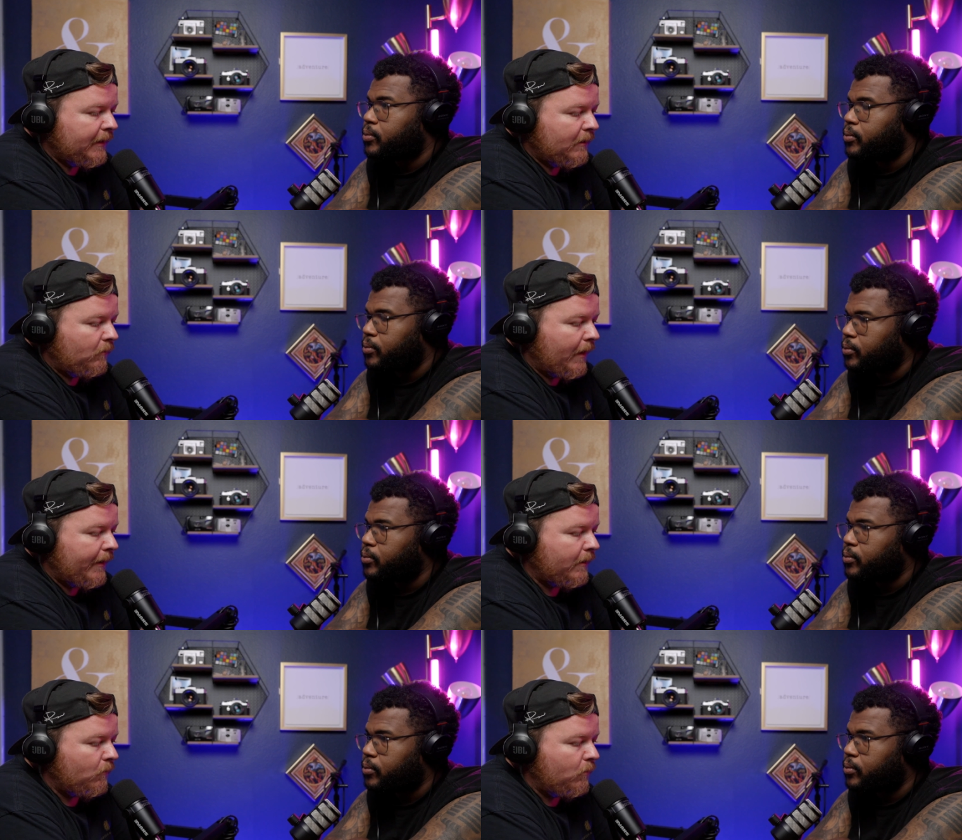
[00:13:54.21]
Speaker 1: and it
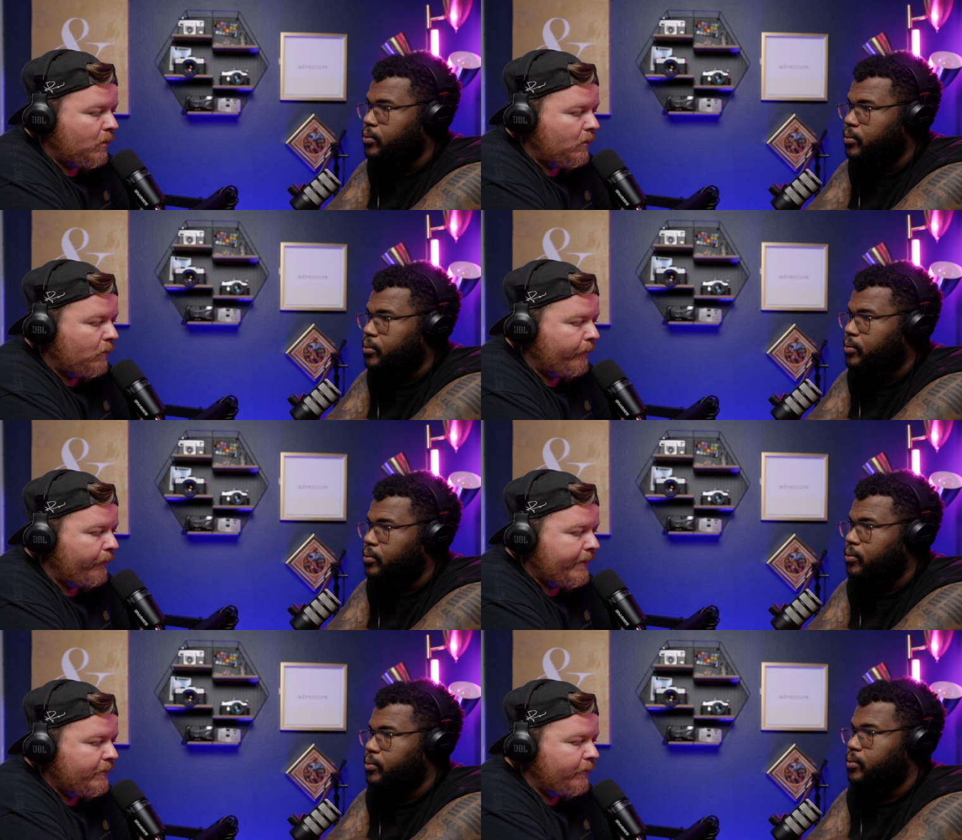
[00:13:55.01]
like will
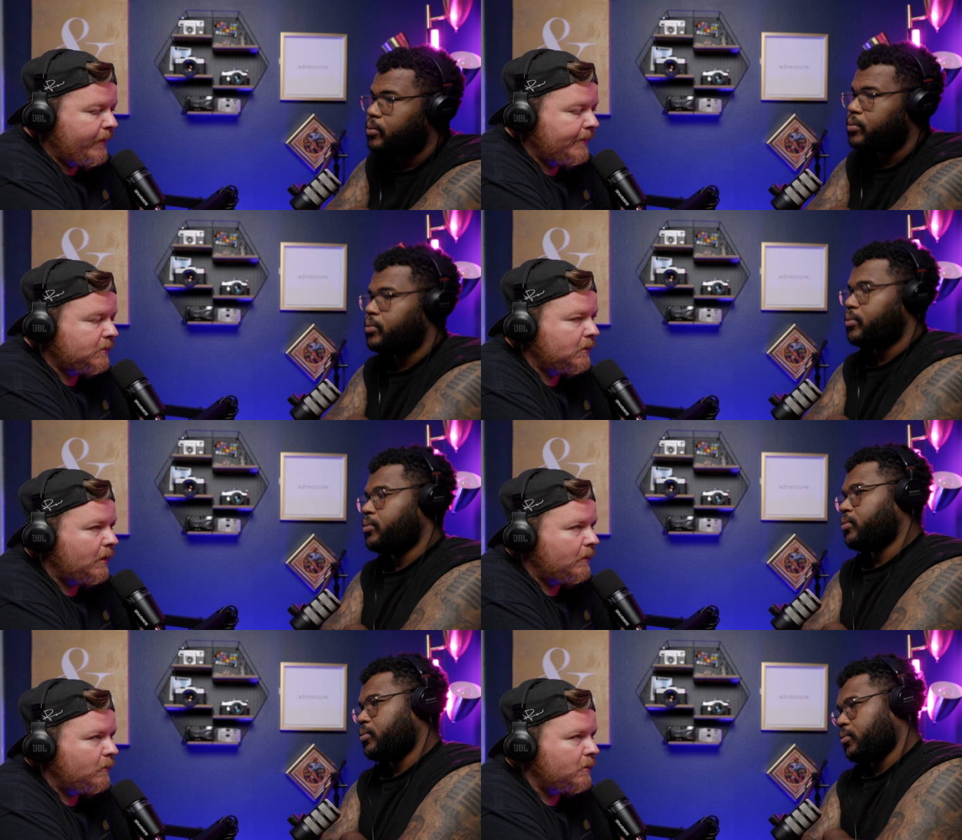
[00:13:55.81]
render it to
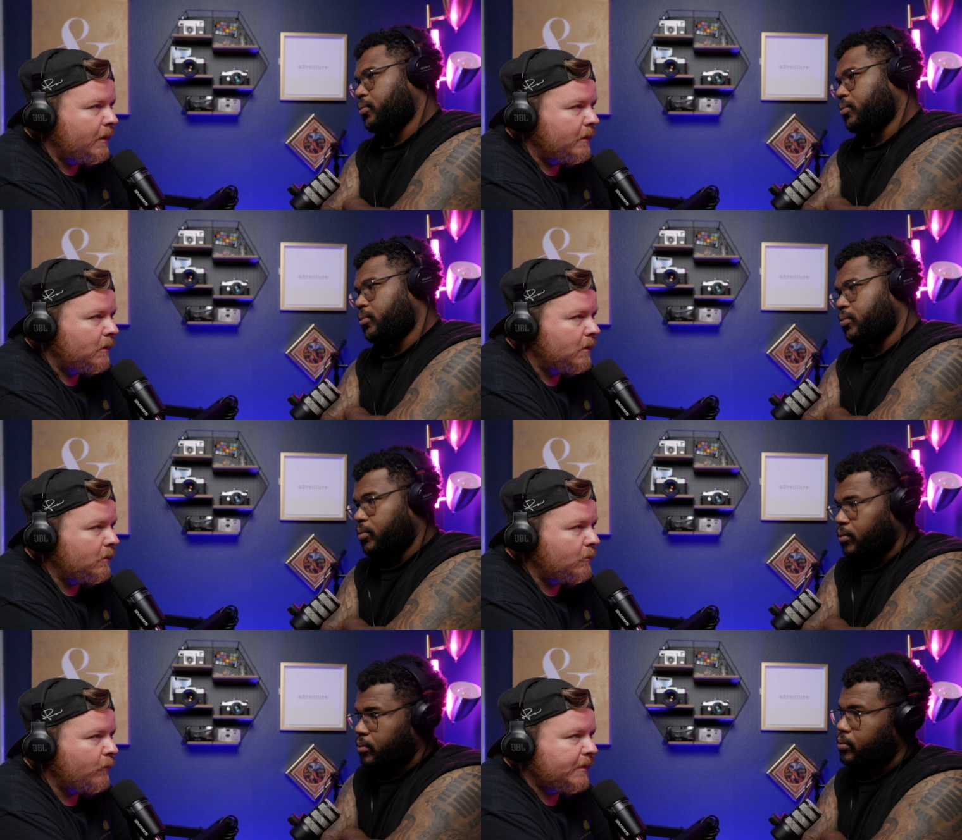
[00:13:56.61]
like look like a
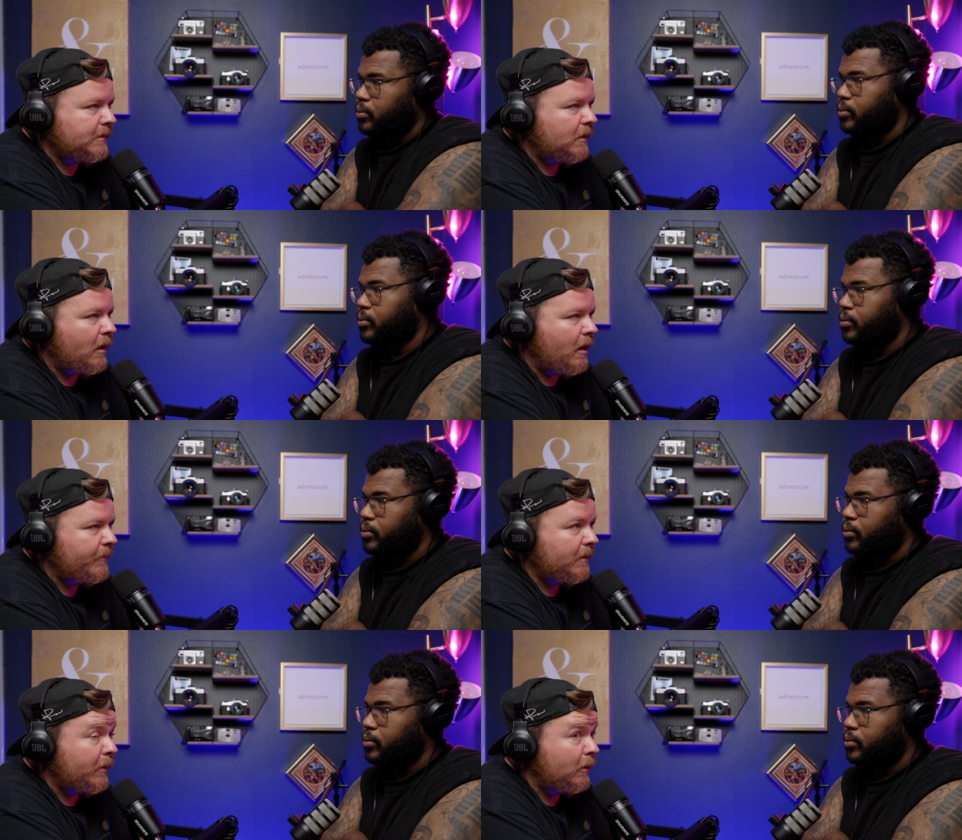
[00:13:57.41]
crazy
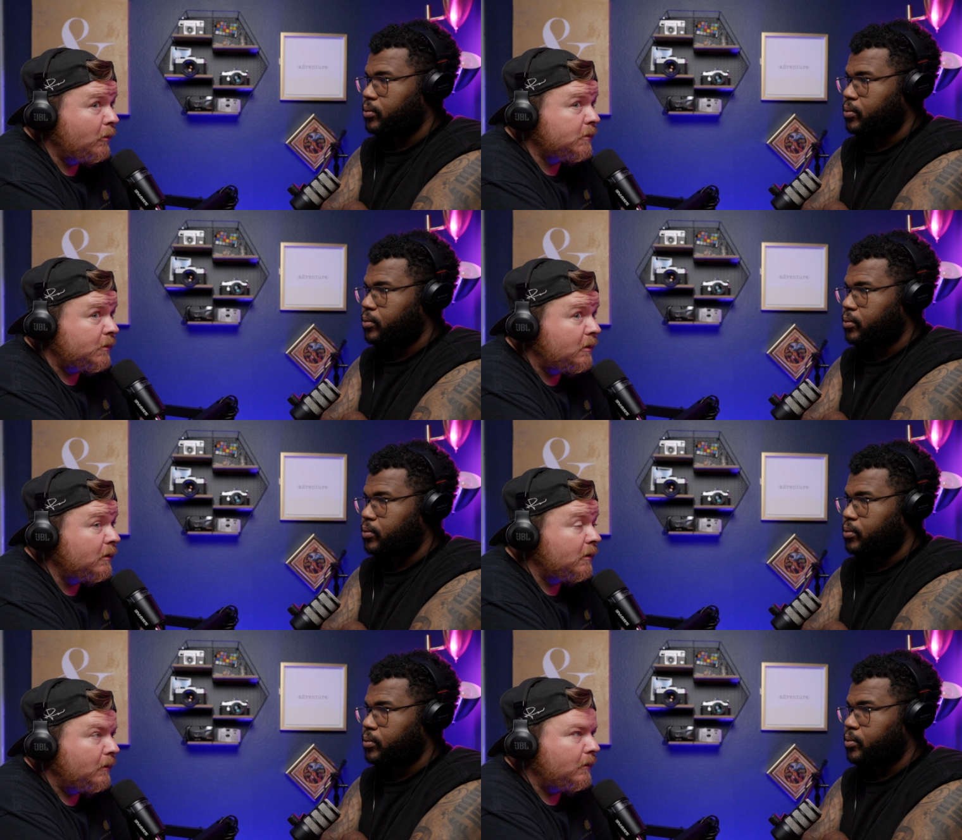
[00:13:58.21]
comic, but it looks
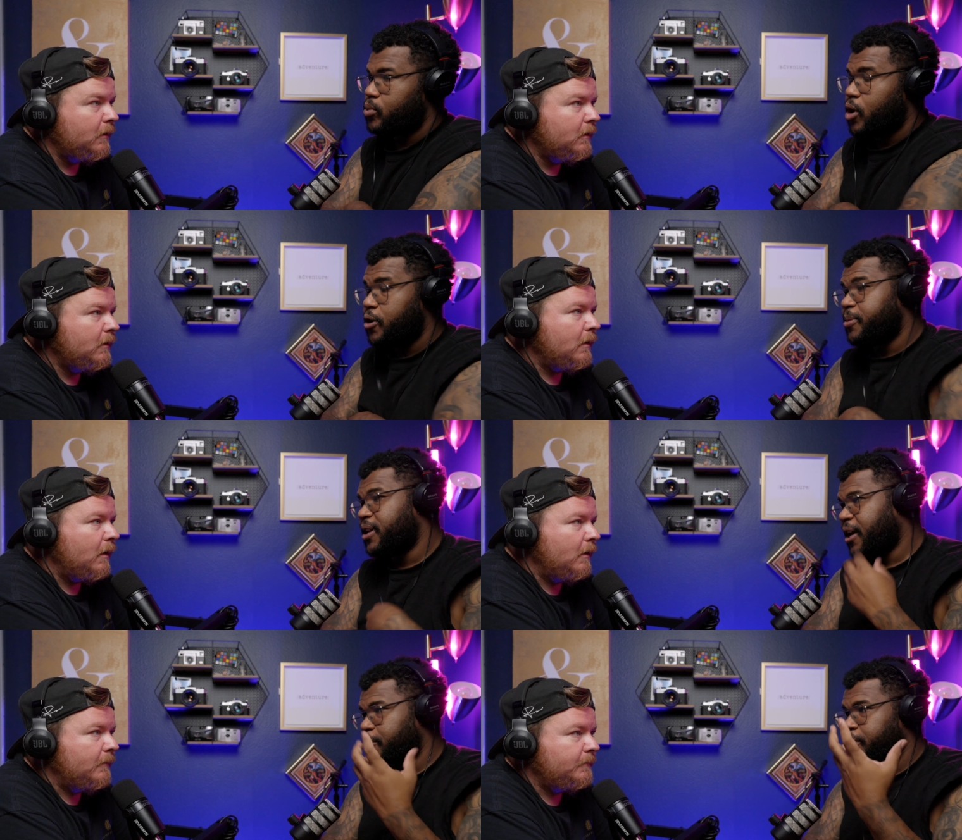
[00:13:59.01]
good. Oh, you
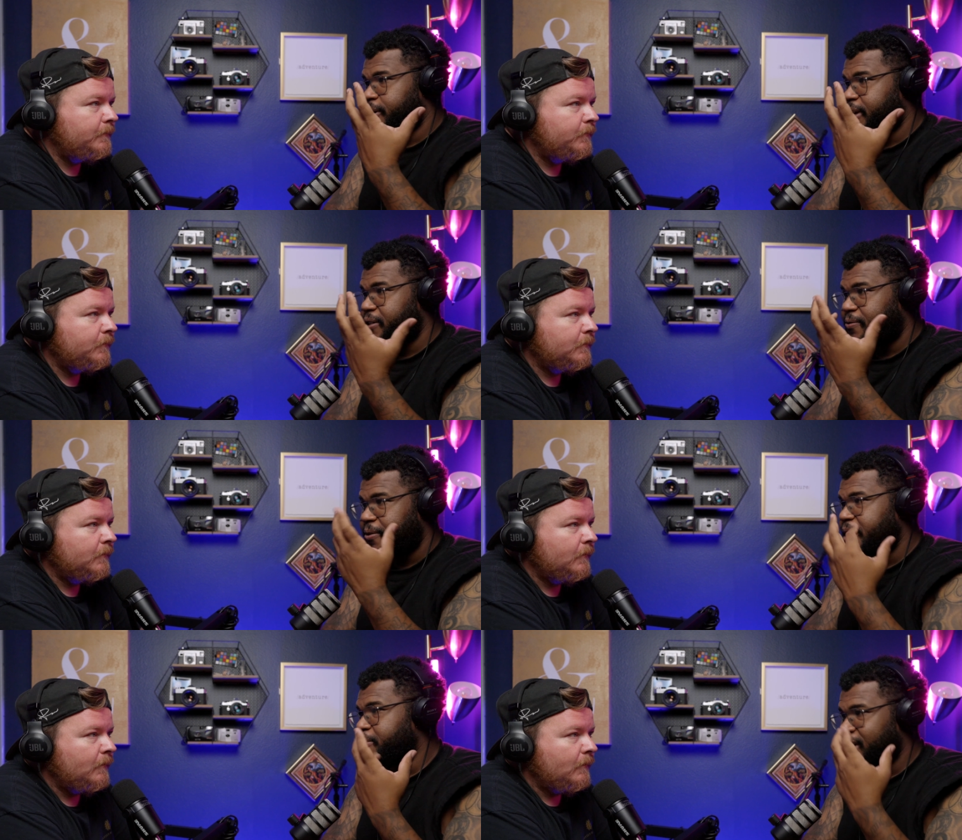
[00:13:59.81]
mean uh, like where
Speaker 2: each
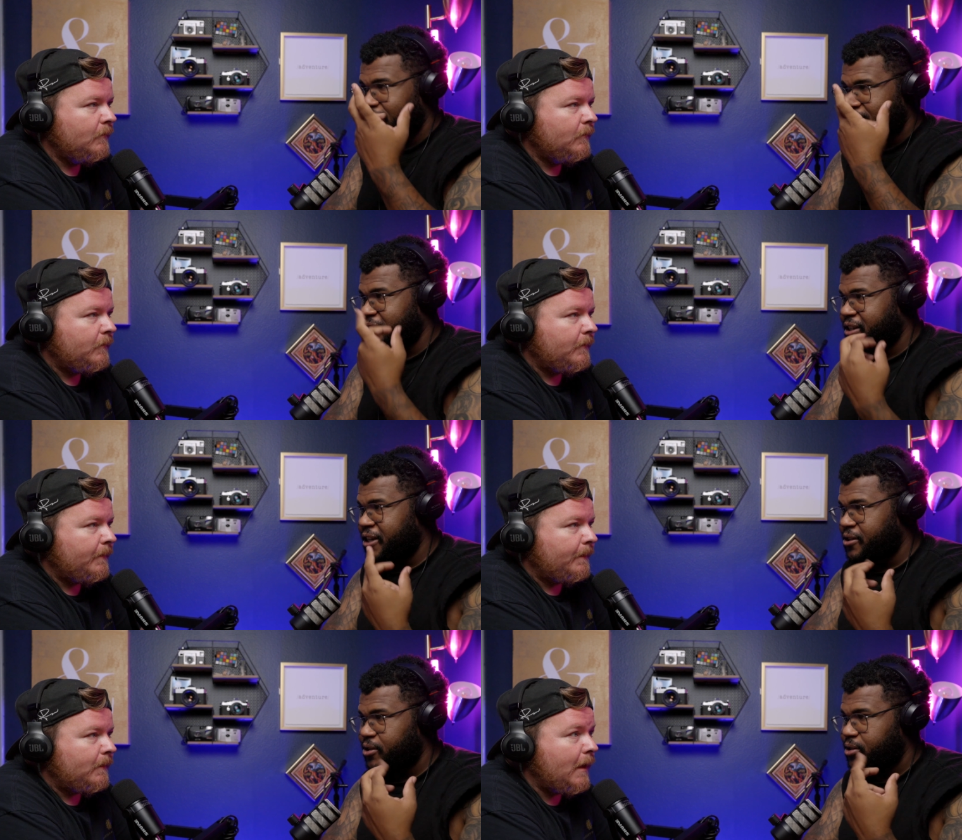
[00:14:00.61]
frame it like
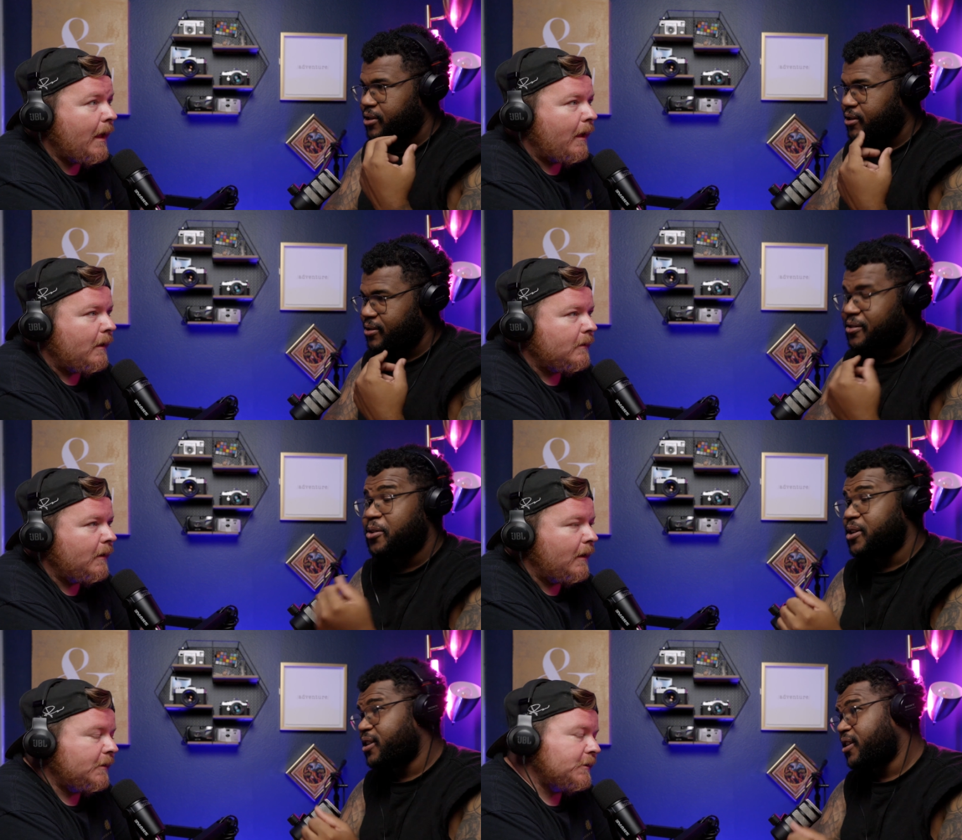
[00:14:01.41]
changes? Yeah, oh,
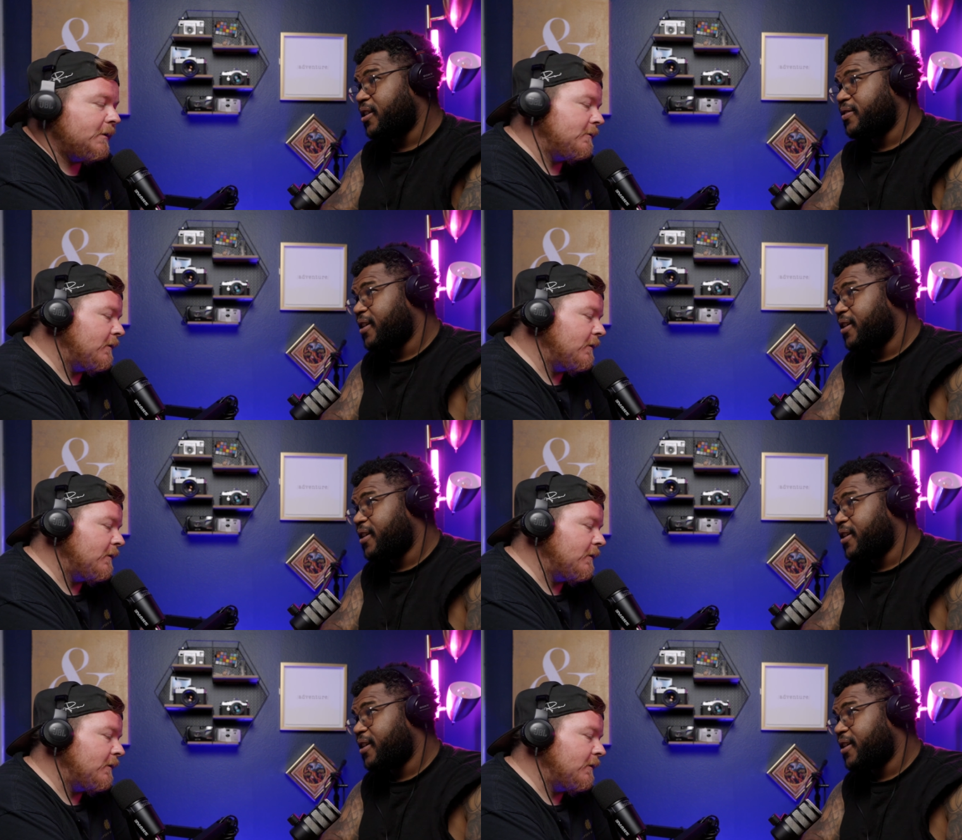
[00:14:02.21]
yeah, that shit's